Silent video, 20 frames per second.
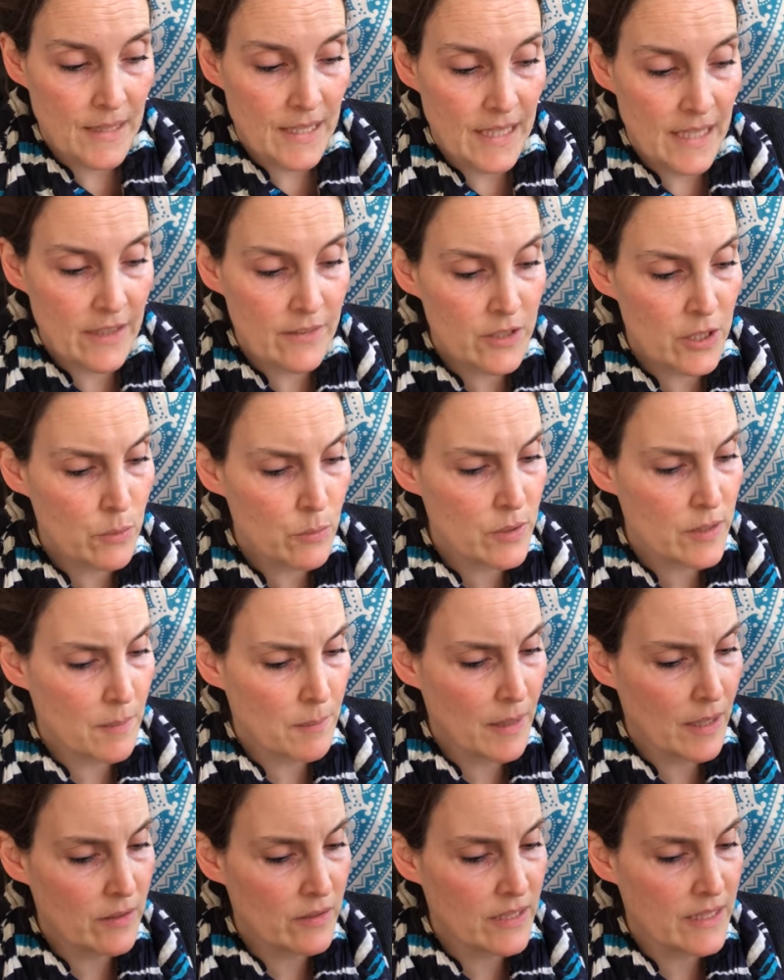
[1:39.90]
If she was
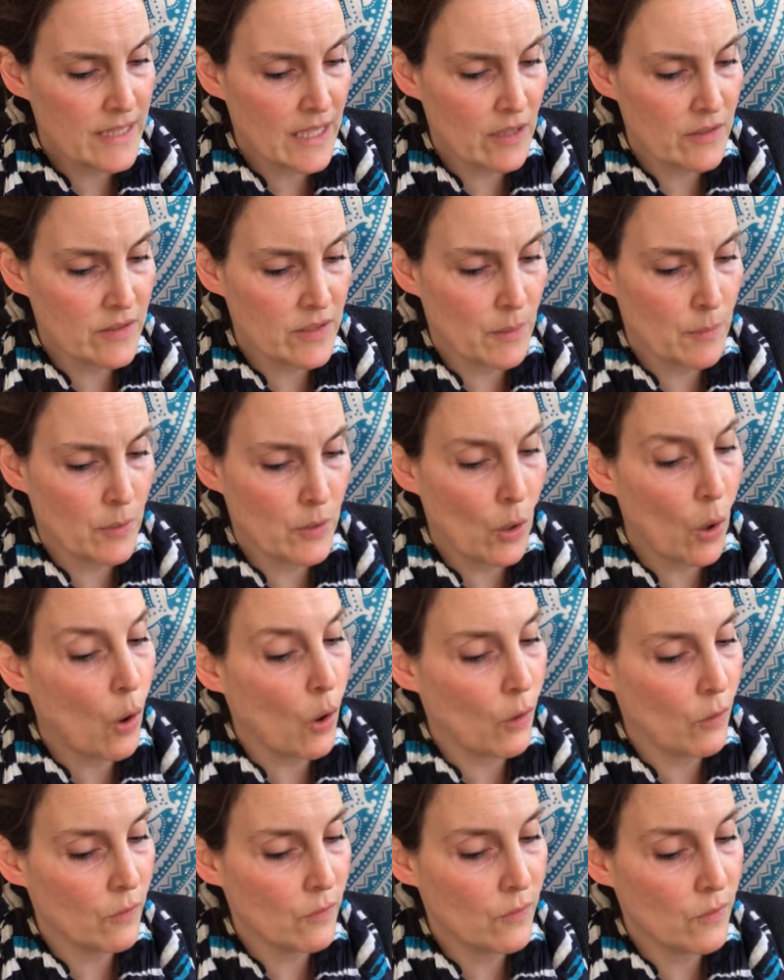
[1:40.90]
about to tell someone
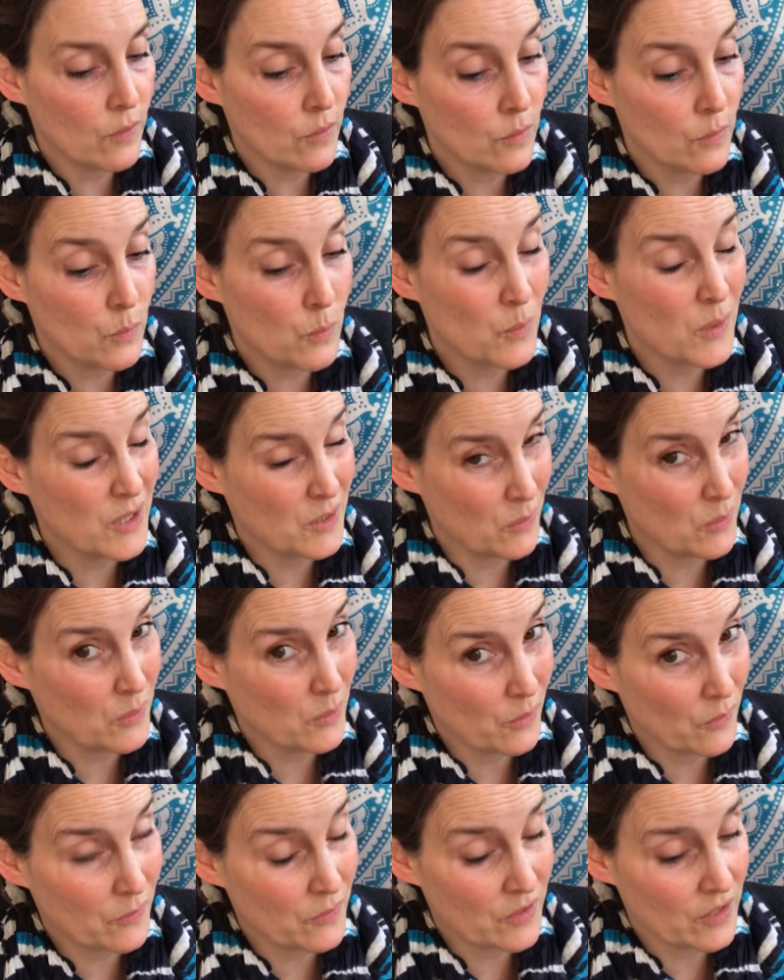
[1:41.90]
off, which was
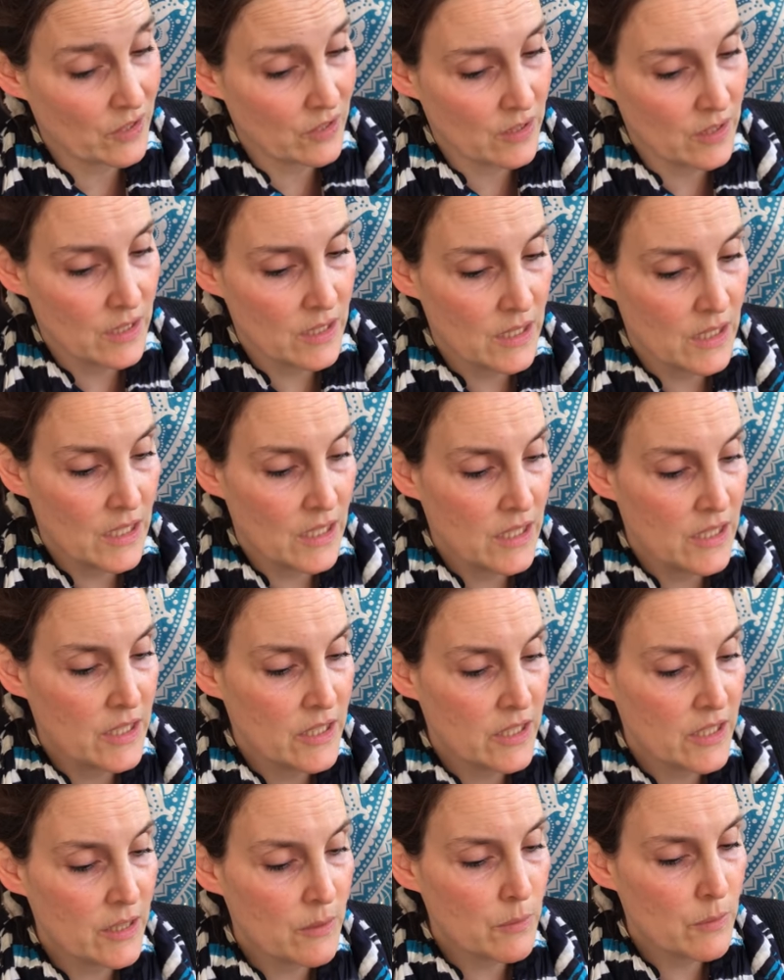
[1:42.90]
often,
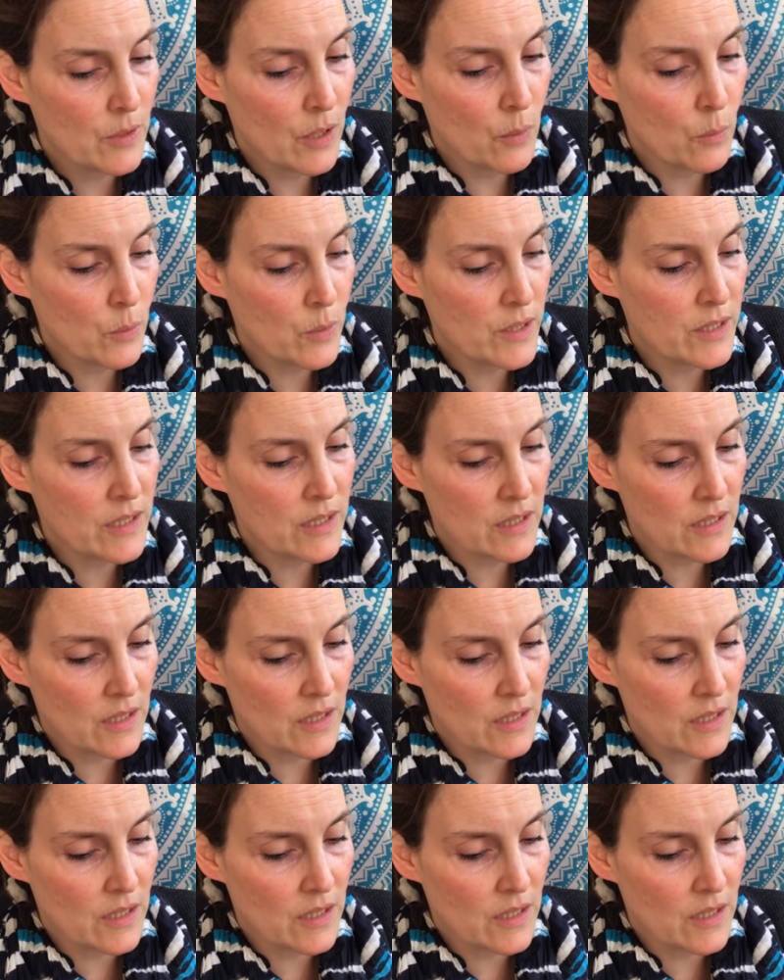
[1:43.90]
the